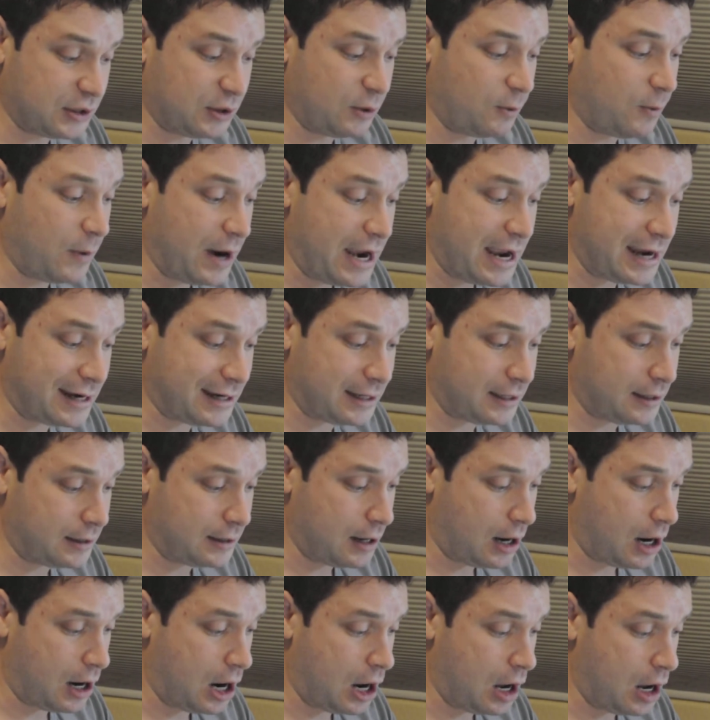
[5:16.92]
into the wick.
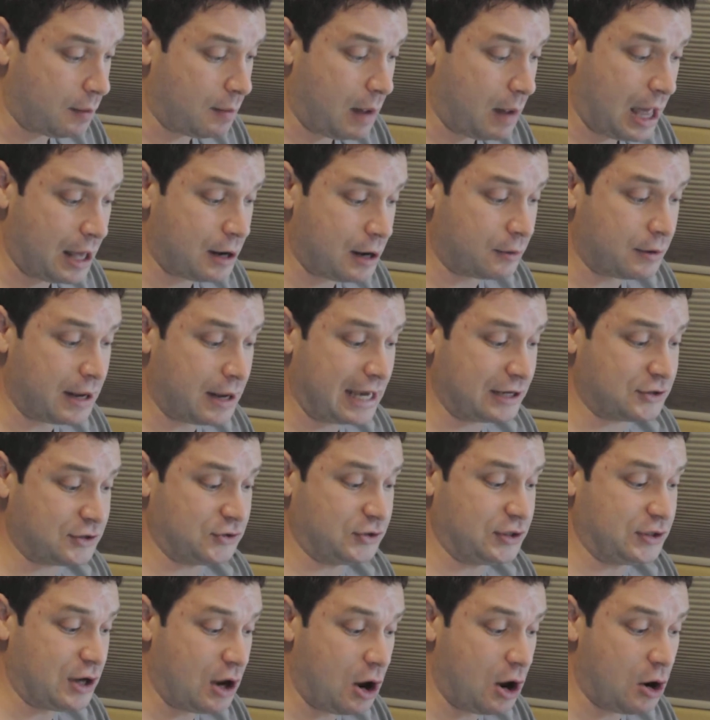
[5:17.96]
I don't
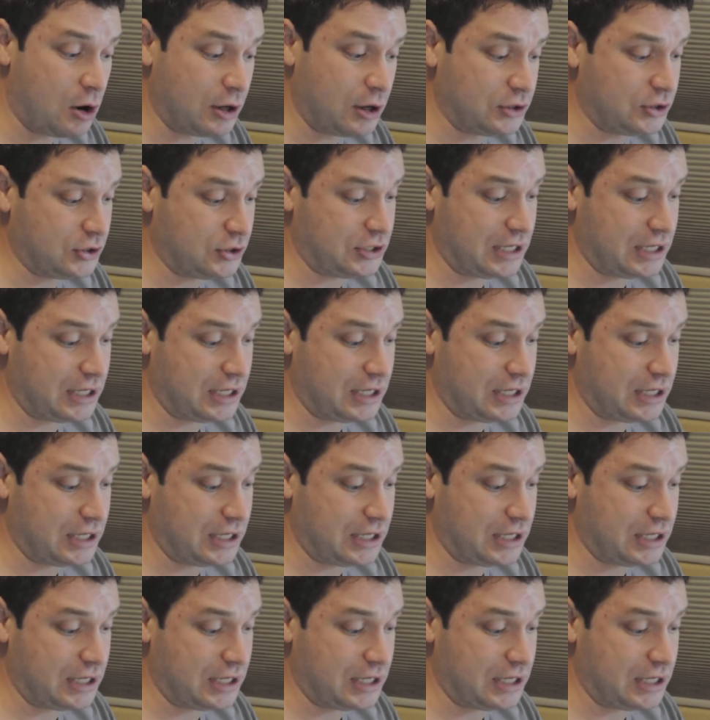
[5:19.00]
actually know,